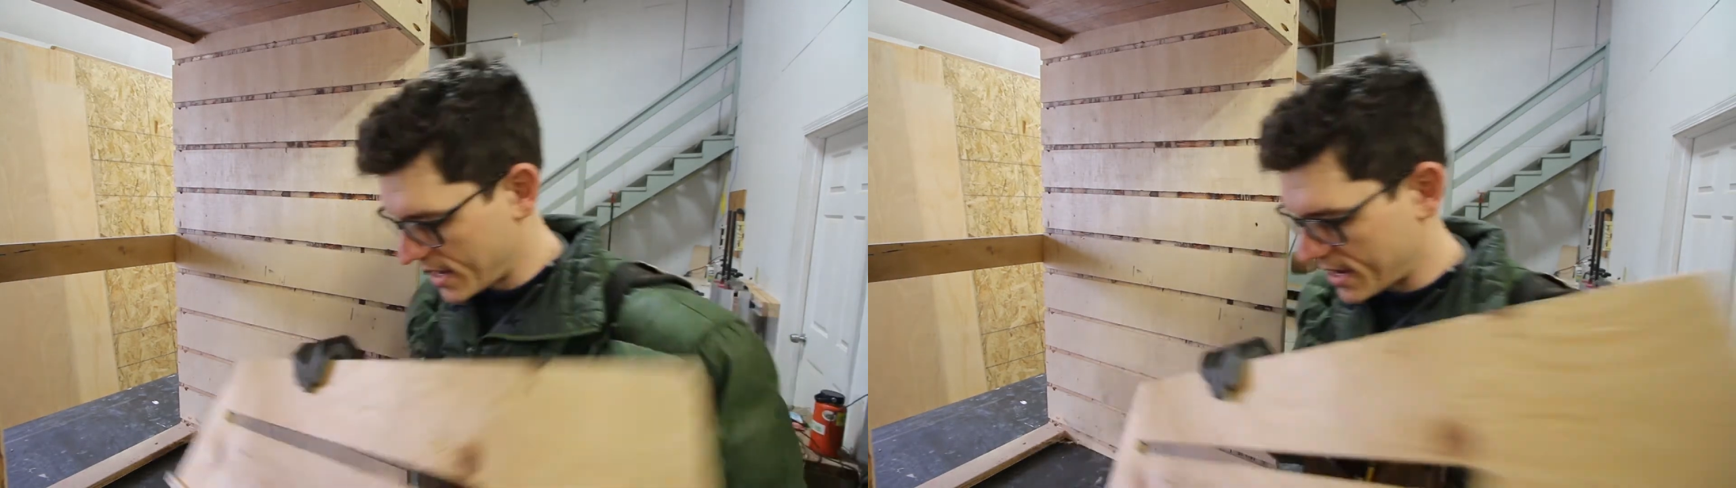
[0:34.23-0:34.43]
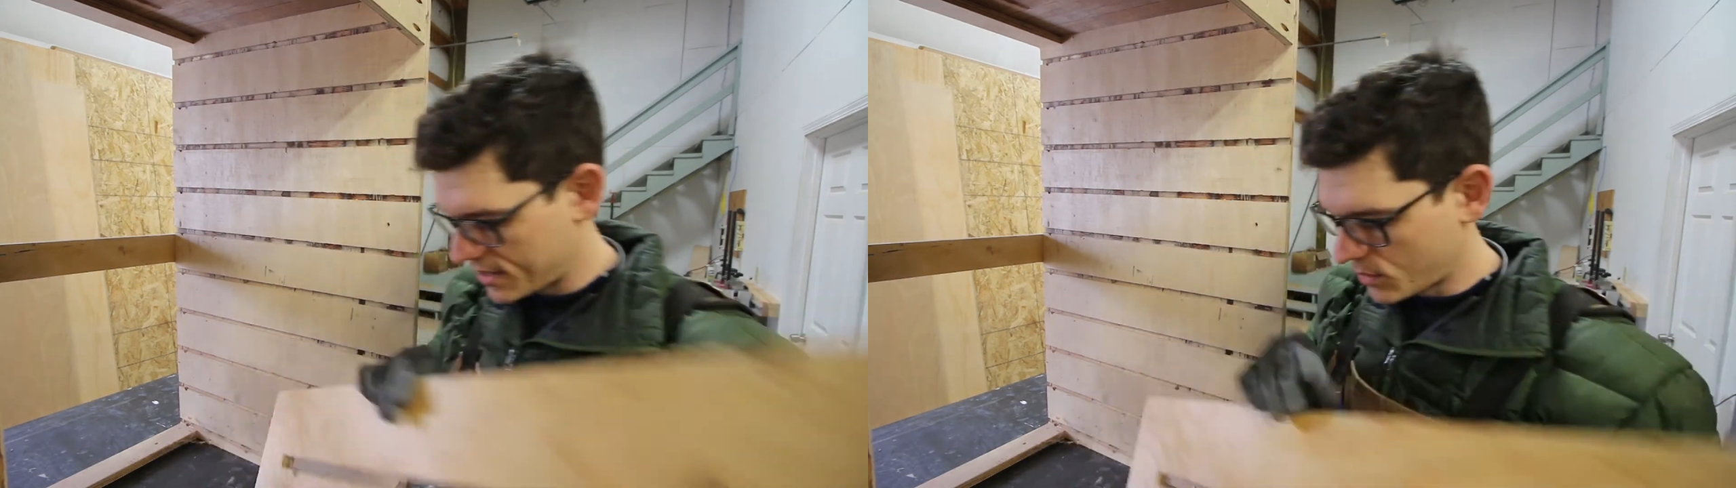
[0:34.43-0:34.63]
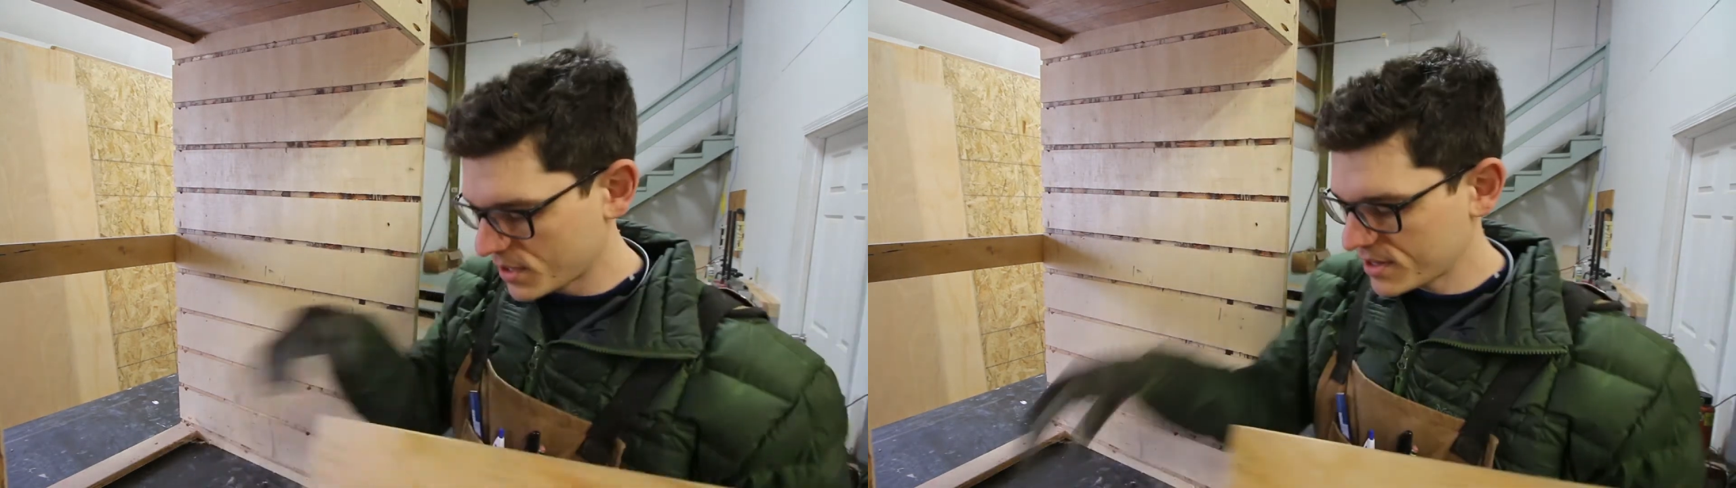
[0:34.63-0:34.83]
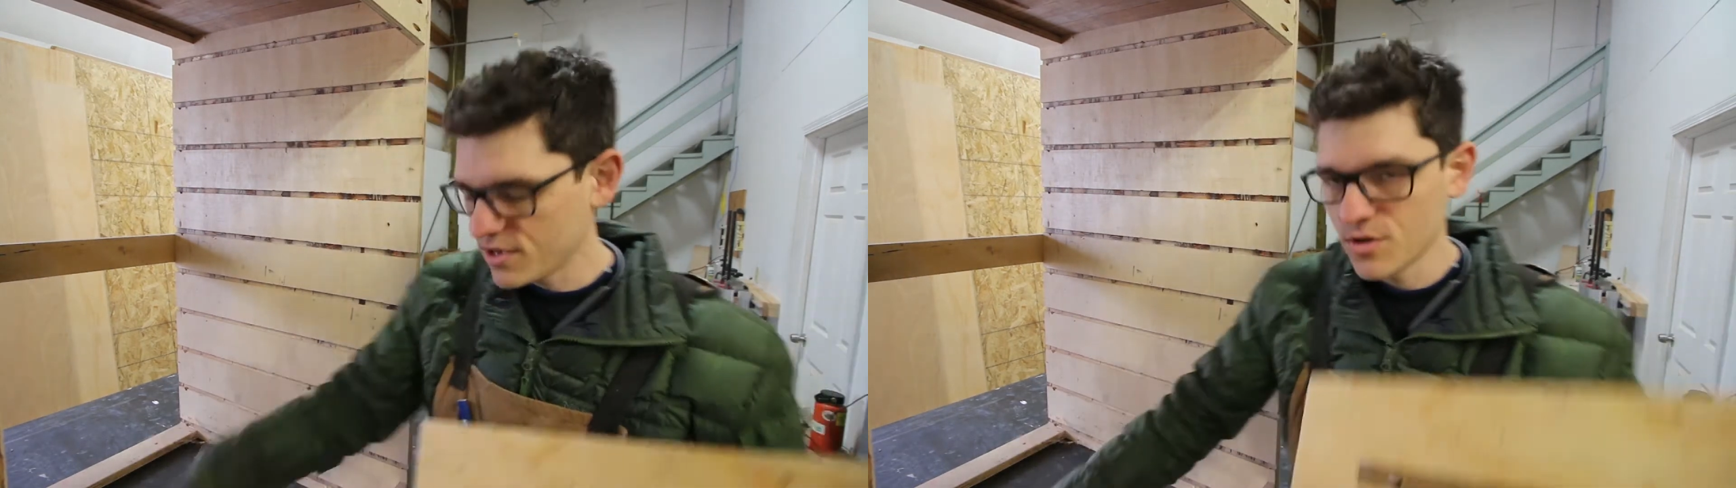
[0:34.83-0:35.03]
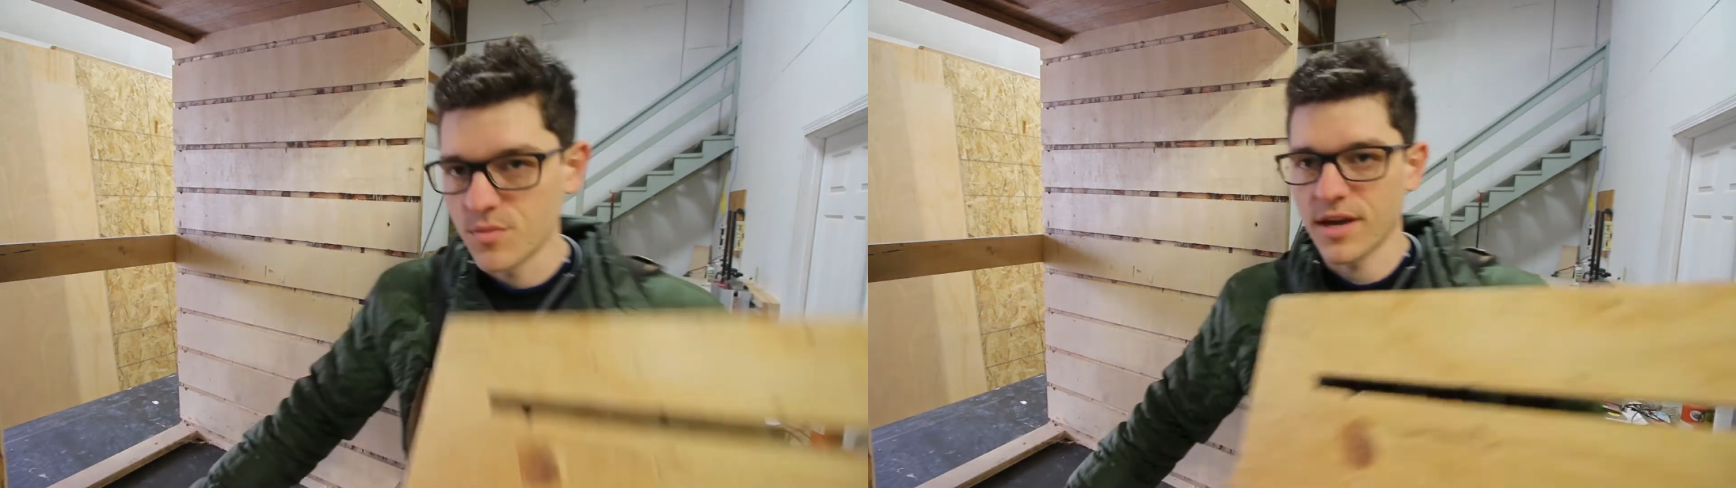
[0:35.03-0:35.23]
And the way
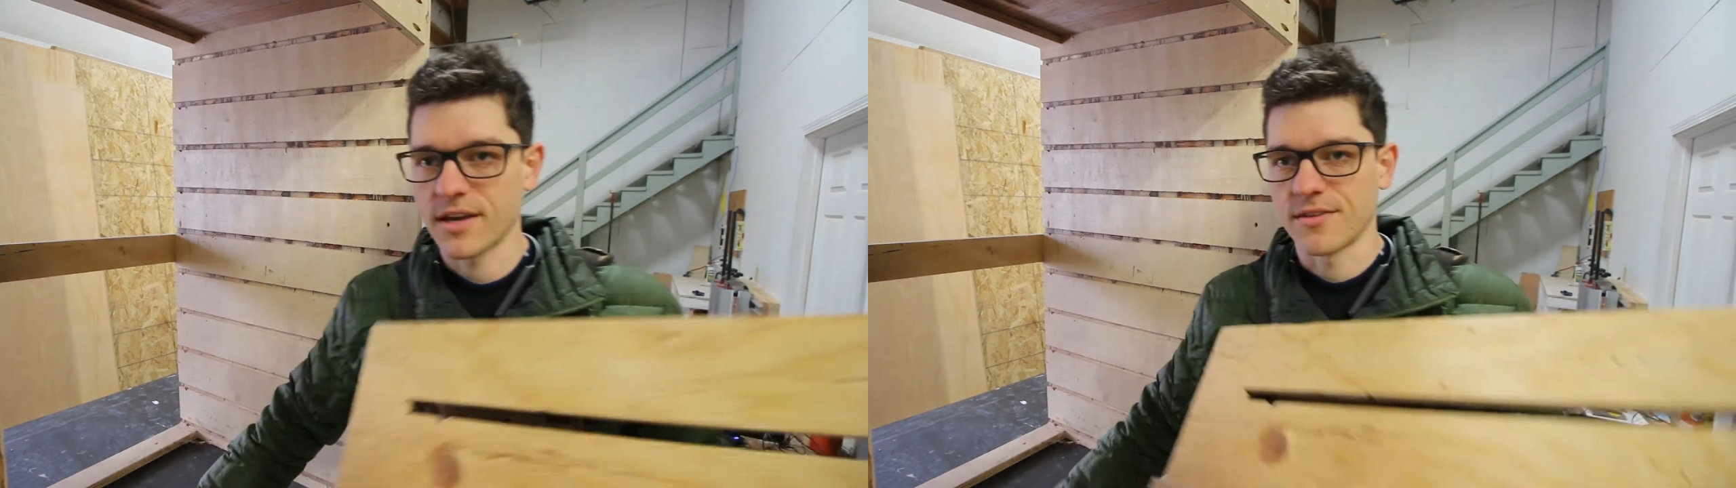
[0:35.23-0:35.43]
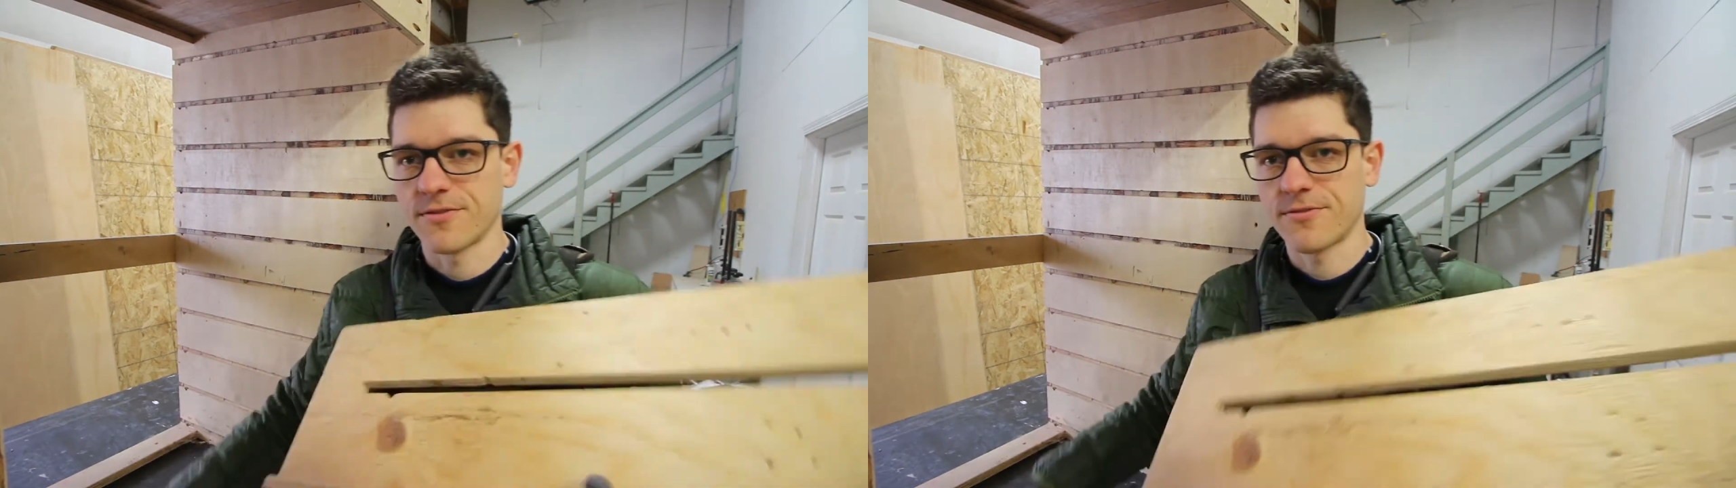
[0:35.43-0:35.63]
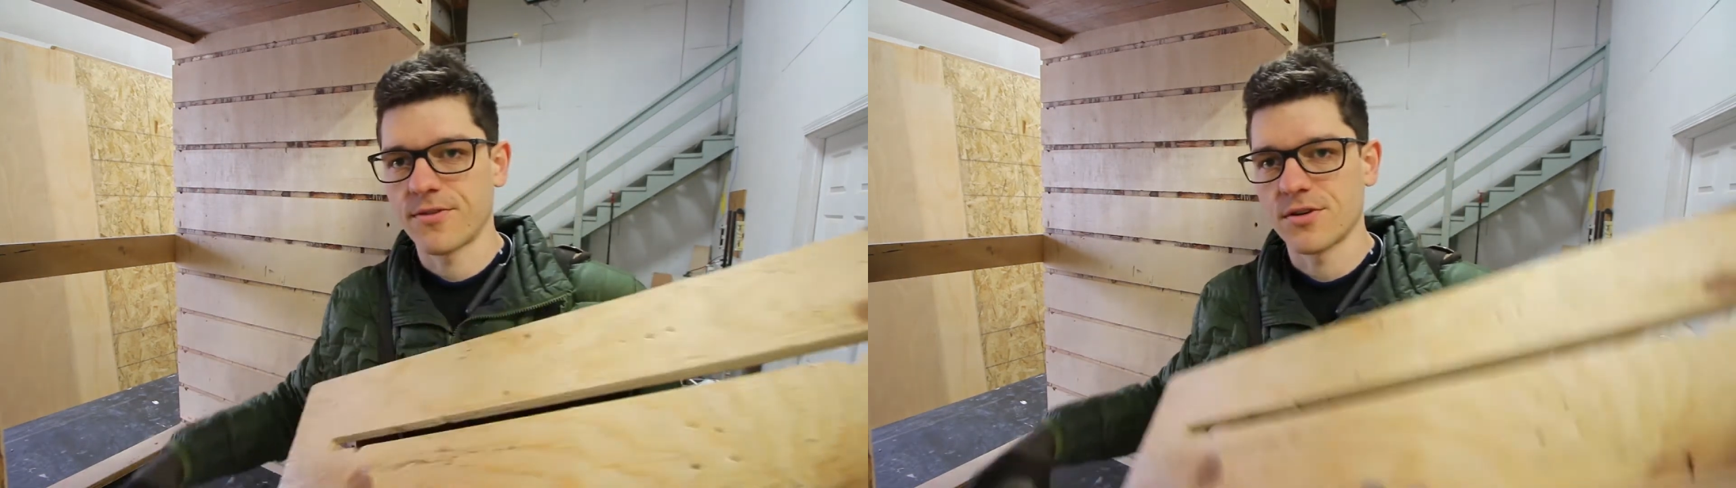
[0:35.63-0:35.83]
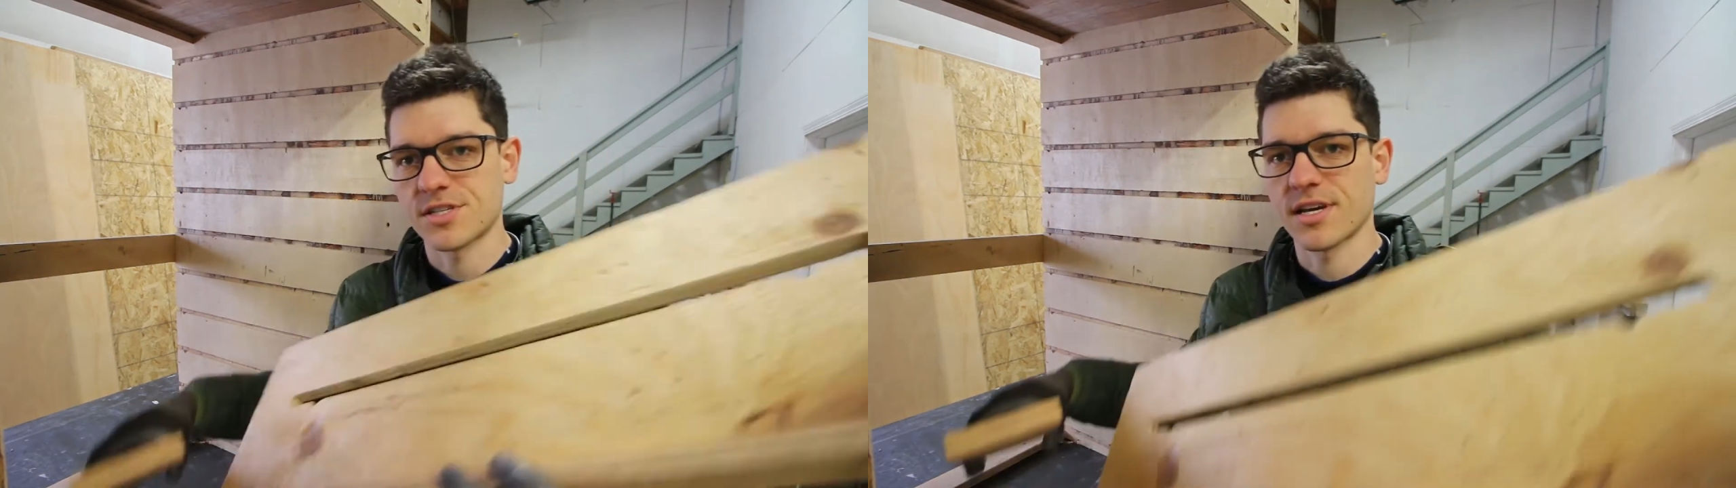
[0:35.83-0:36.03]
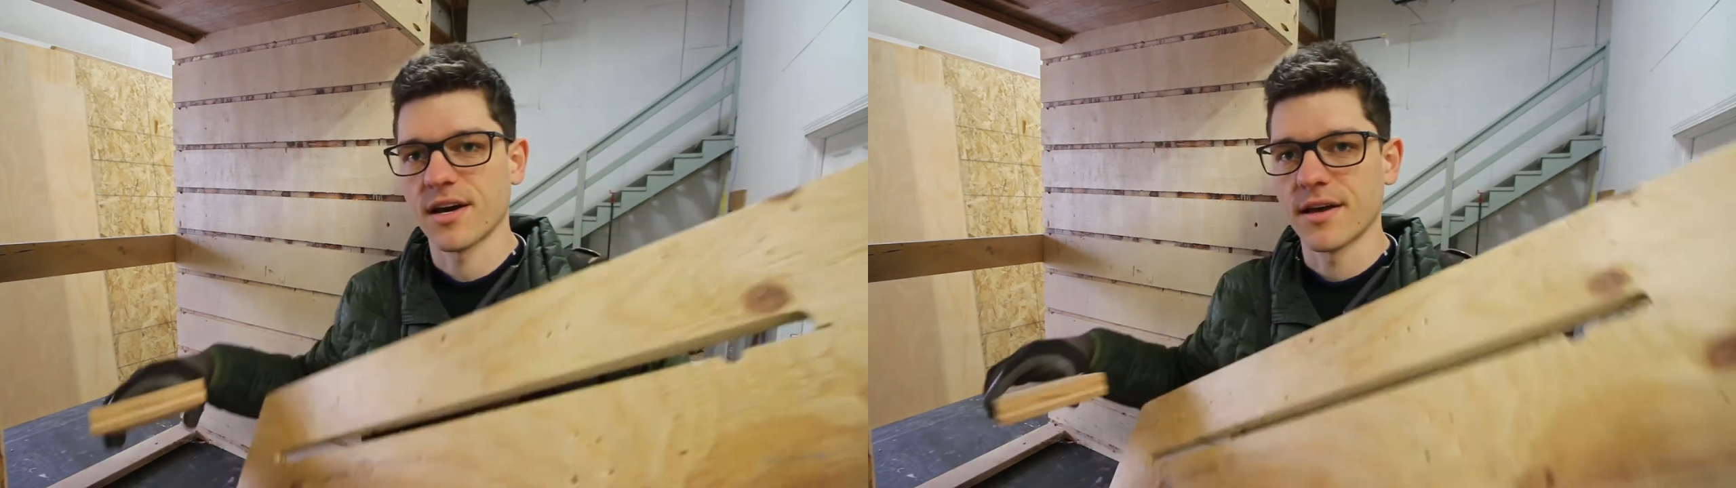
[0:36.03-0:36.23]
that you make the
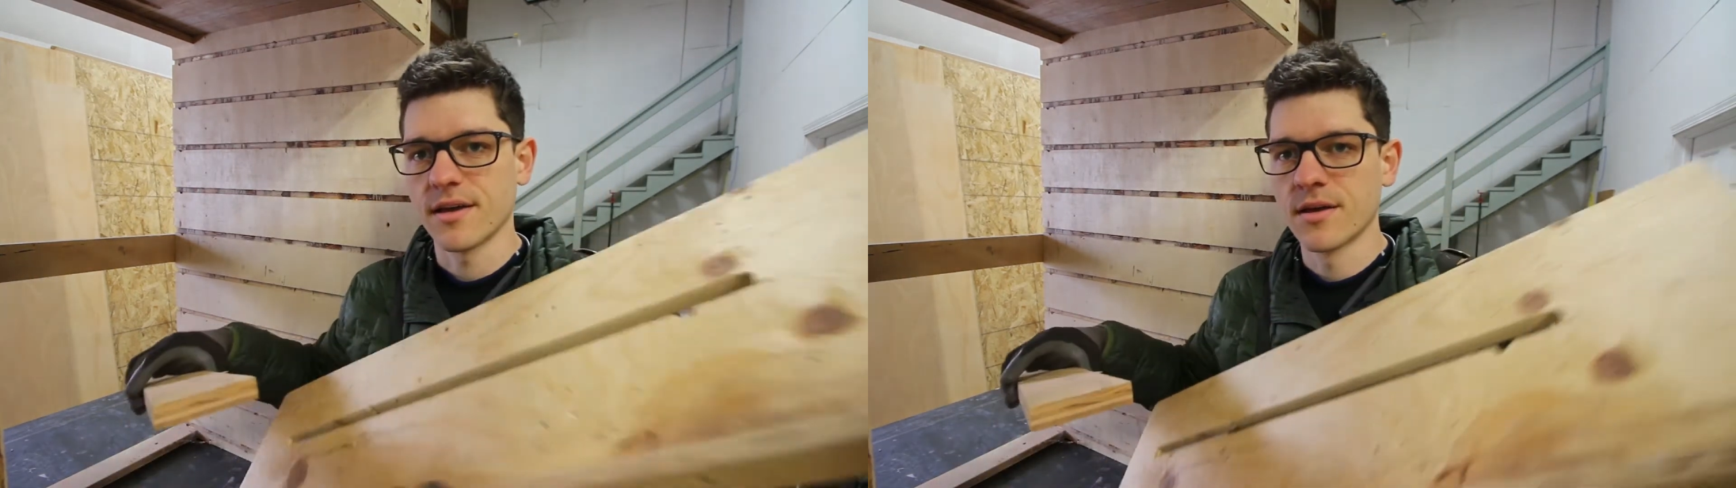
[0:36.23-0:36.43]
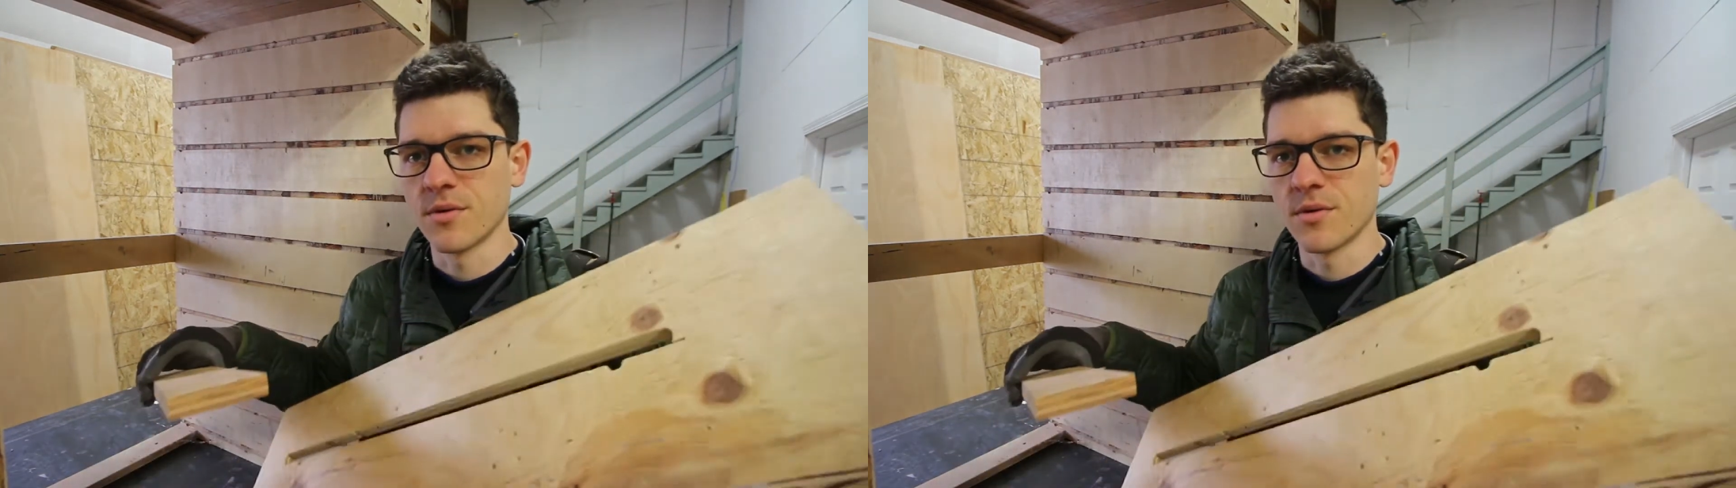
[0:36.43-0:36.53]
first cut,